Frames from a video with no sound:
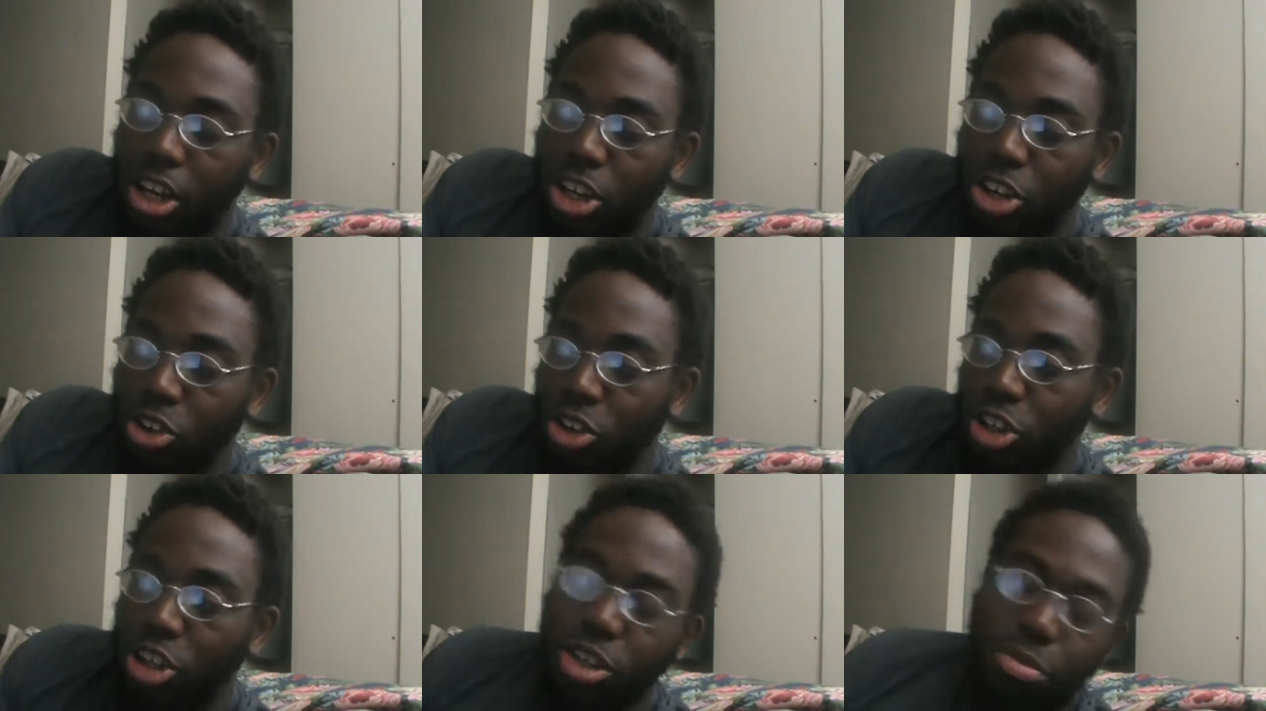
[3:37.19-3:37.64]

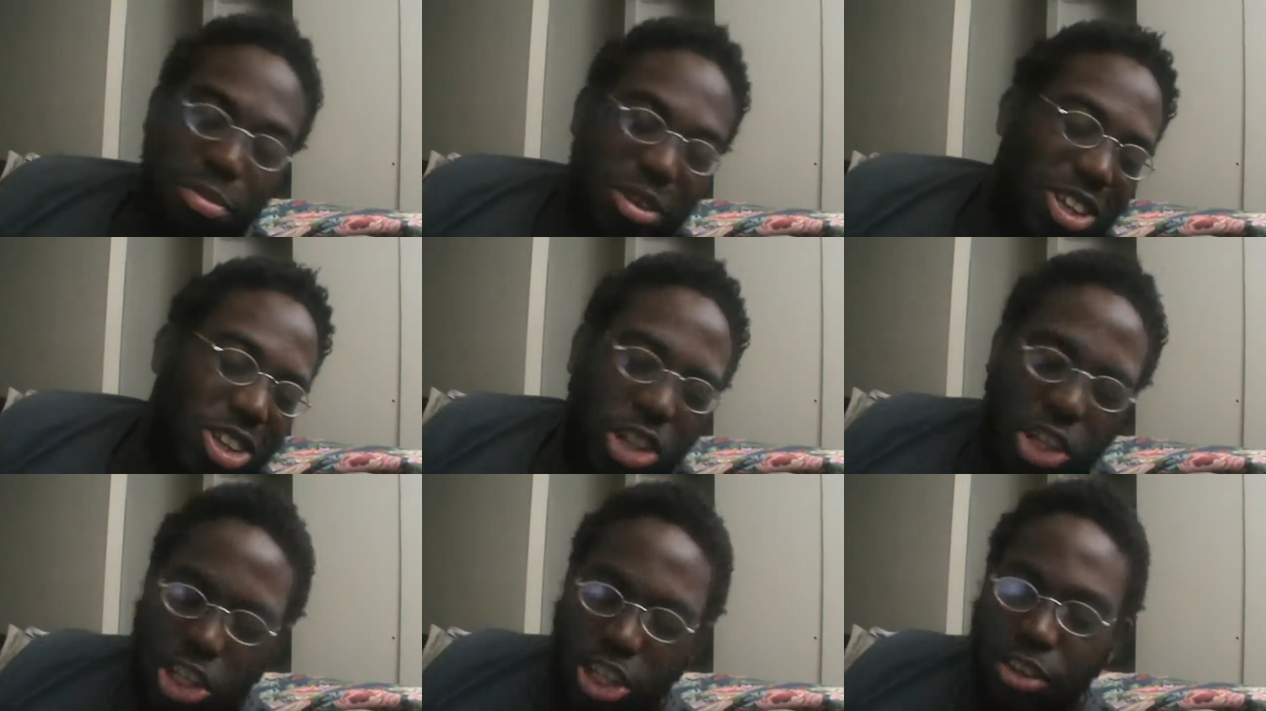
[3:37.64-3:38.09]
You could be
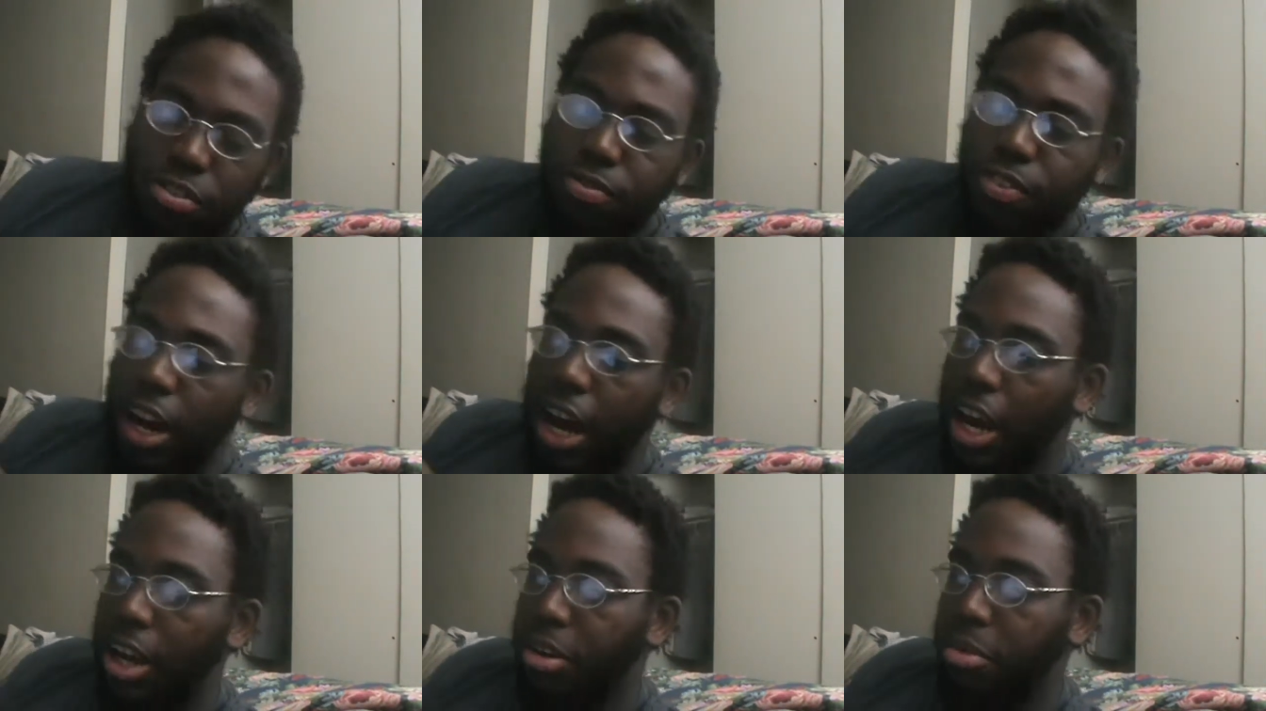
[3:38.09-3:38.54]

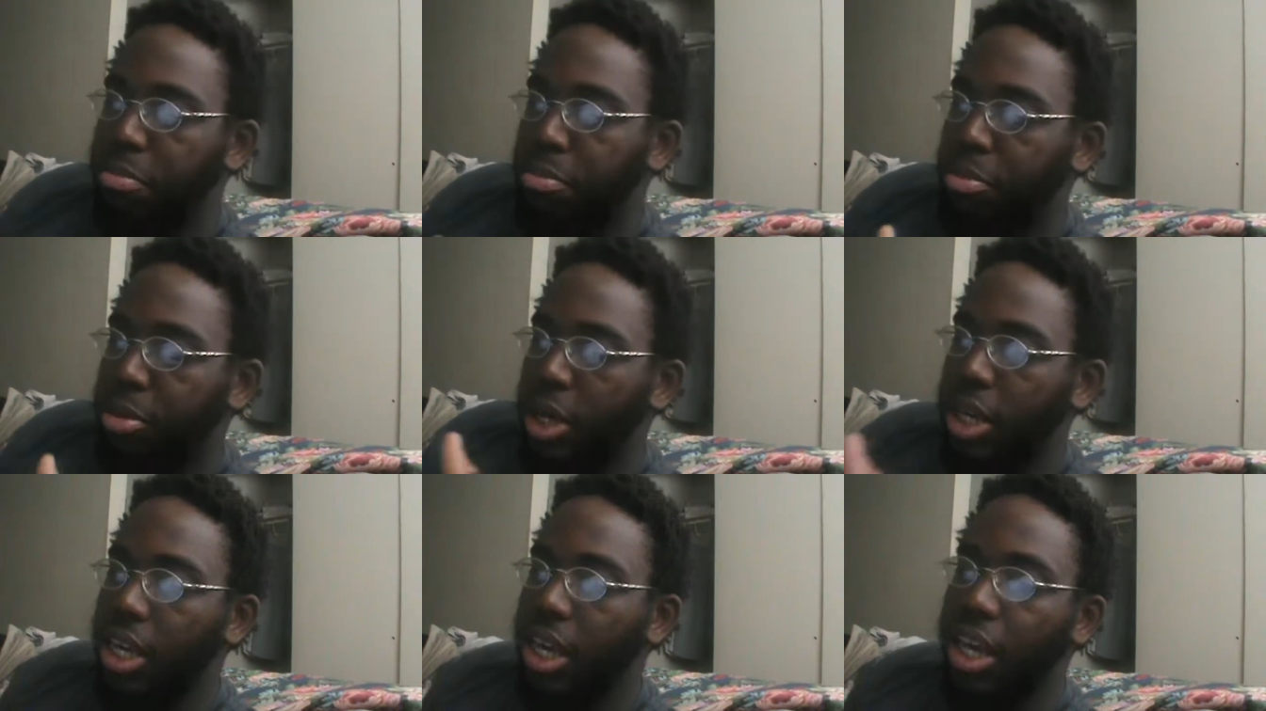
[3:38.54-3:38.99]
justified
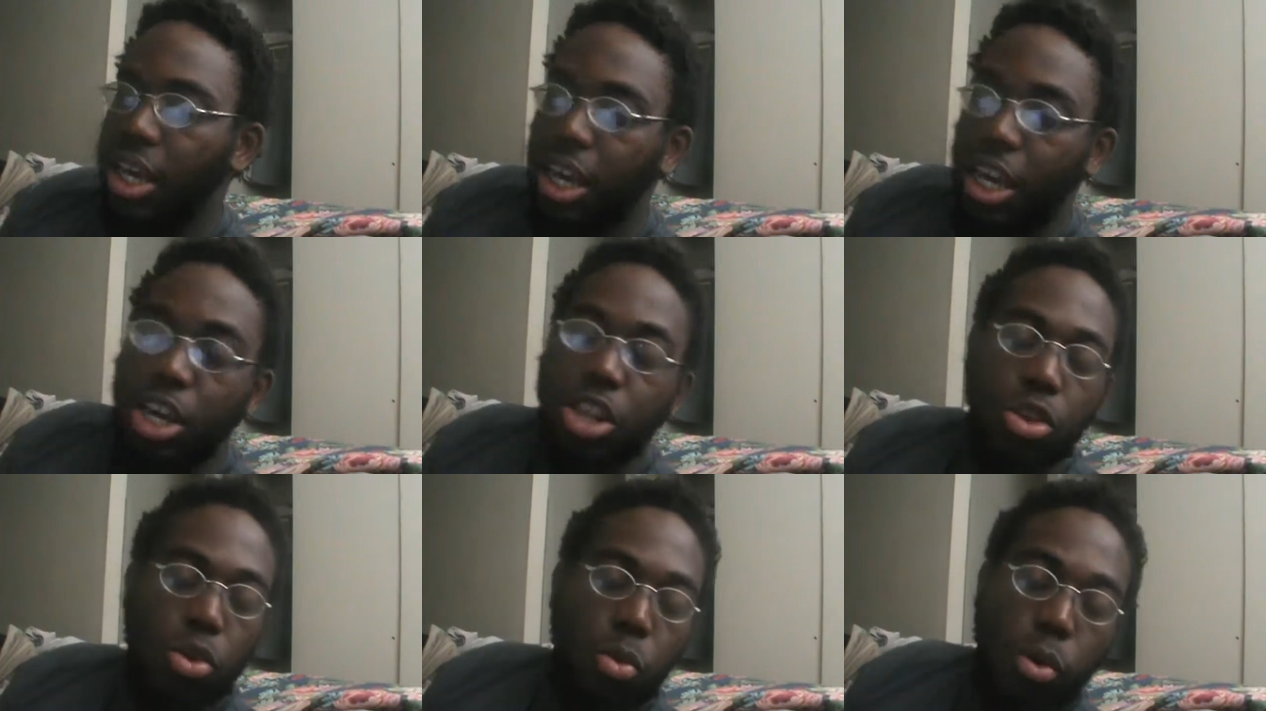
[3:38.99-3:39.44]
picking
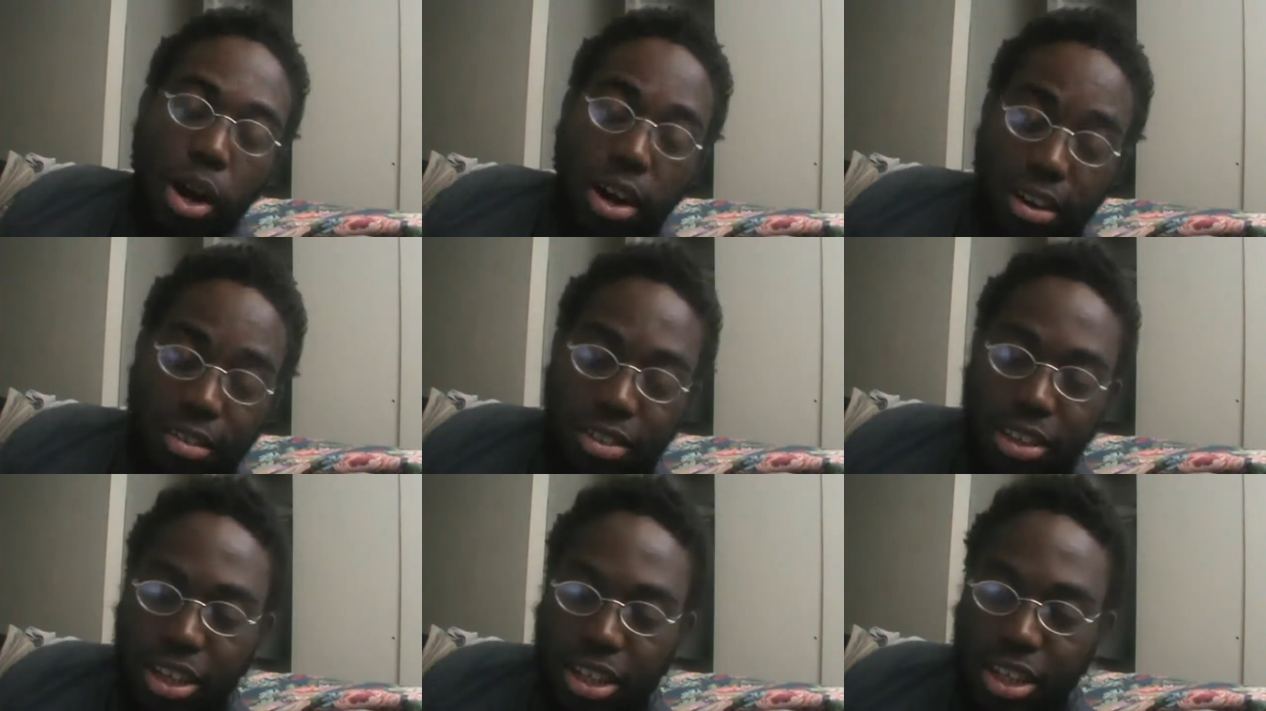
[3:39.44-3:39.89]
either
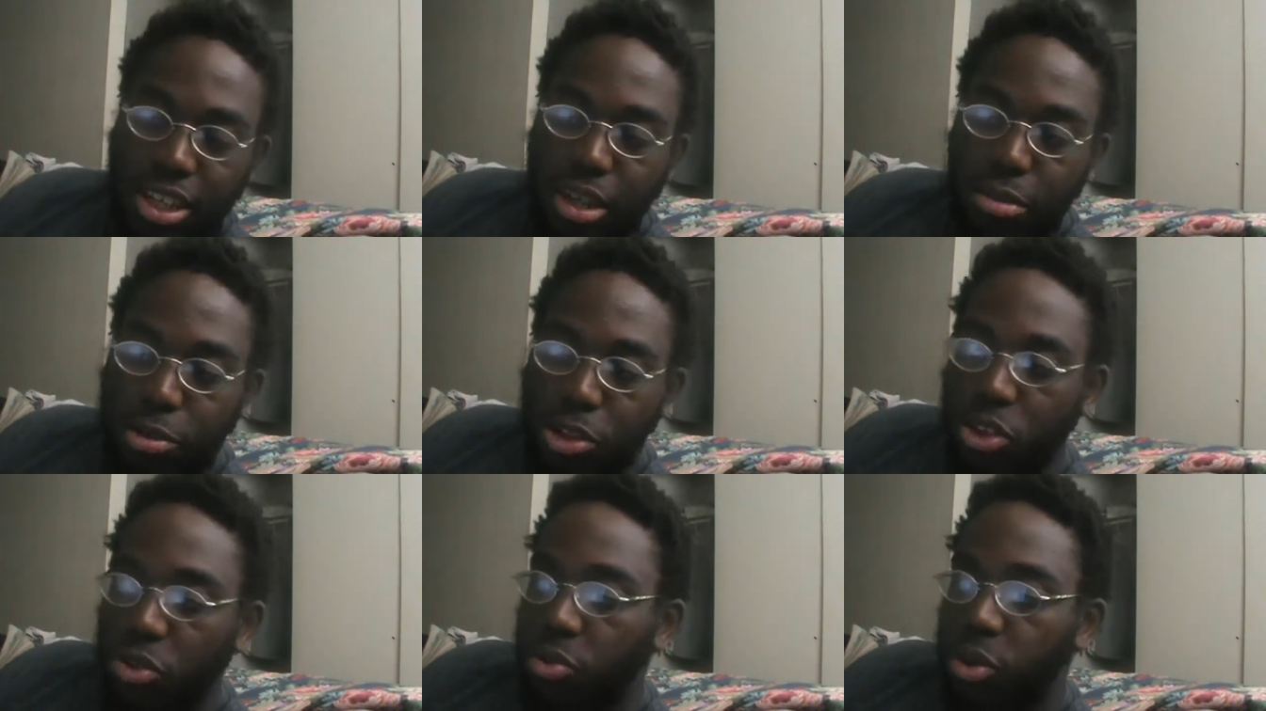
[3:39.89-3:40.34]
one of these
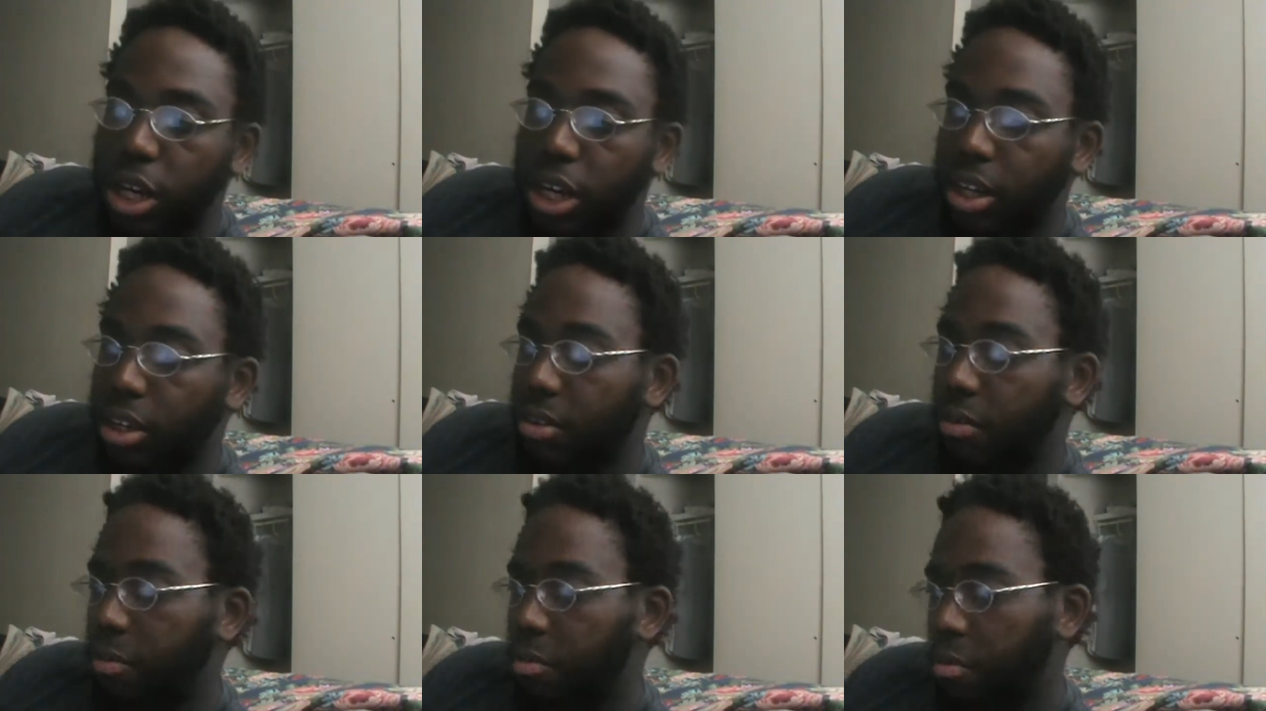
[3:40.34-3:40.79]
teams to
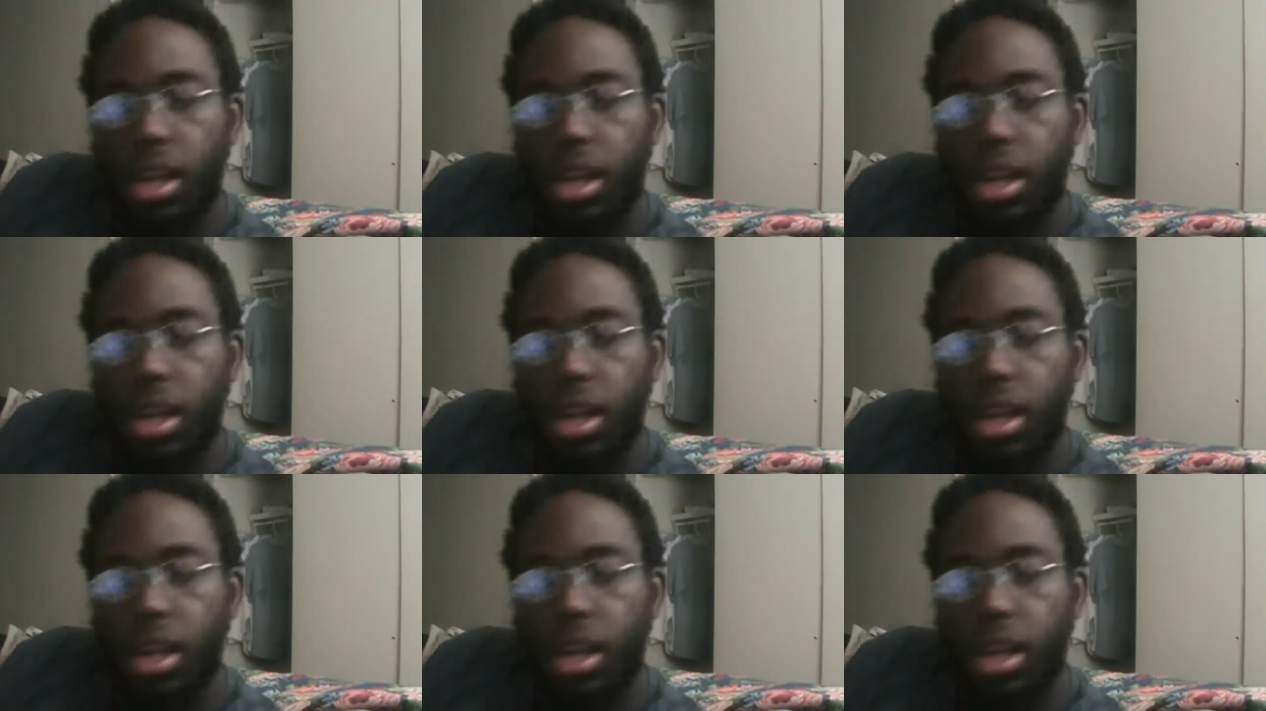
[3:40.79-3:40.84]
win.